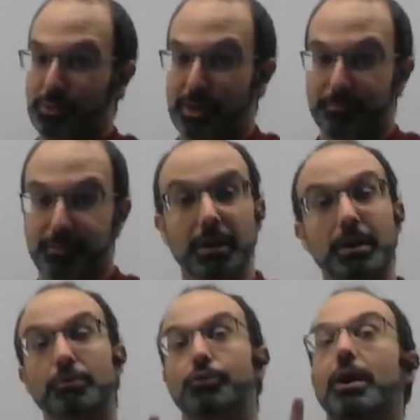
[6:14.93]
Well,
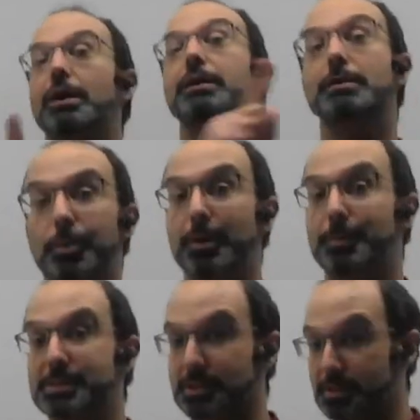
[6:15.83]
for our
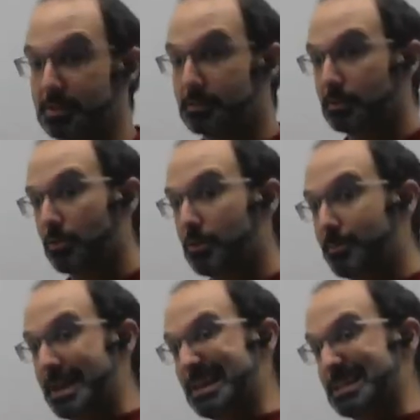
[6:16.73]
purposes, in order
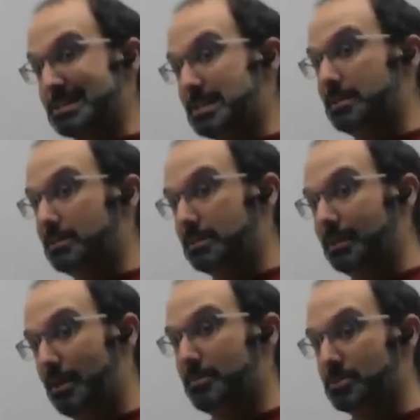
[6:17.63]
to make this
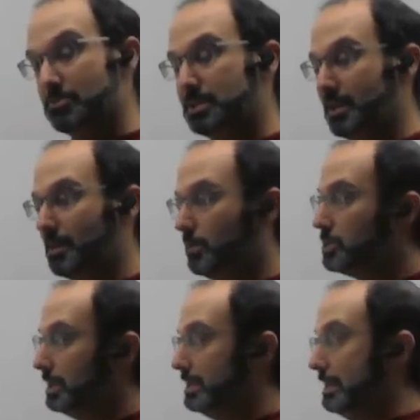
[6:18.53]
chemistry
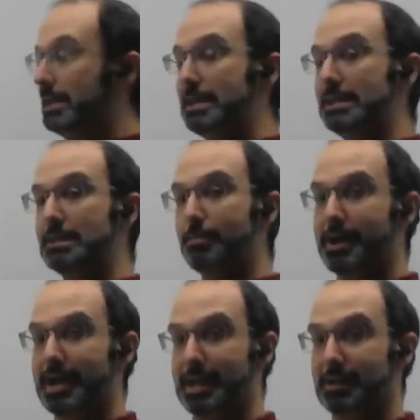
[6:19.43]
sandwich, you need the
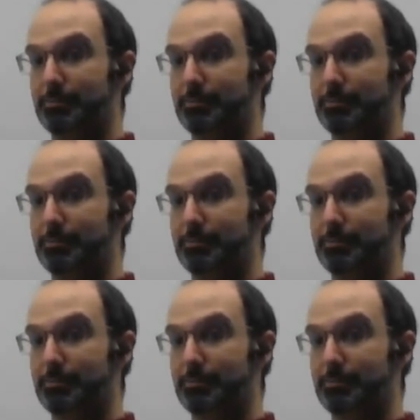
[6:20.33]
bread,